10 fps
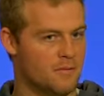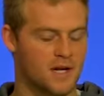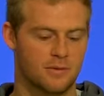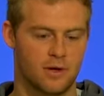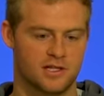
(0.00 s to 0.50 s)
The
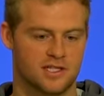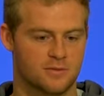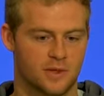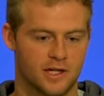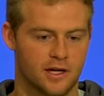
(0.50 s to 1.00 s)
meeting process
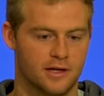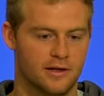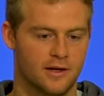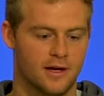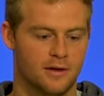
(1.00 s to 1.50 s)
has been good.
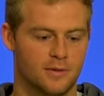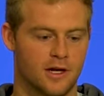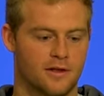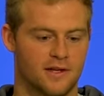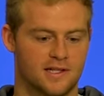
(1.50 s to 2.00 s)
You
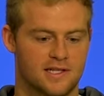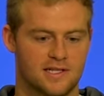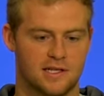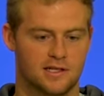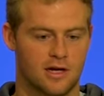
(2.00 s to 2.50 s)
know, I think it's
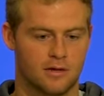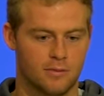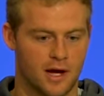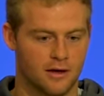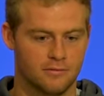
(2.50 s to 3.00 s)
easy to talk
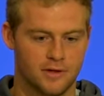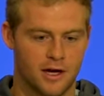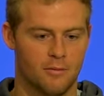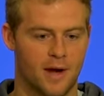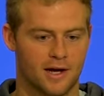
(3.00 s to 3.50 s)
about, you
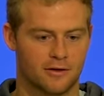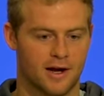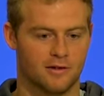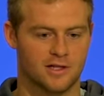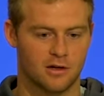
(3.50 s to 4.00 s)
know,
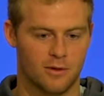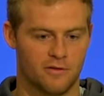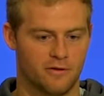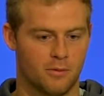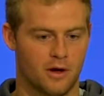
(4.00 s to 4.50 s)
background, talk
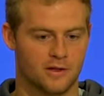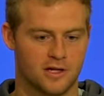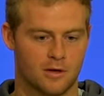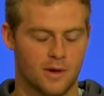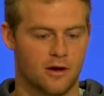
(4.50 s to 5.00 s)
about football,
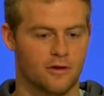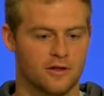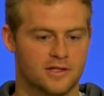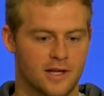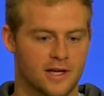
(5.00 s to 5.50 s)
talk about all
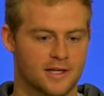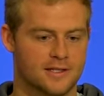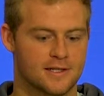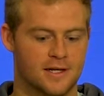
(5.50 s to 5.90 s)
those things.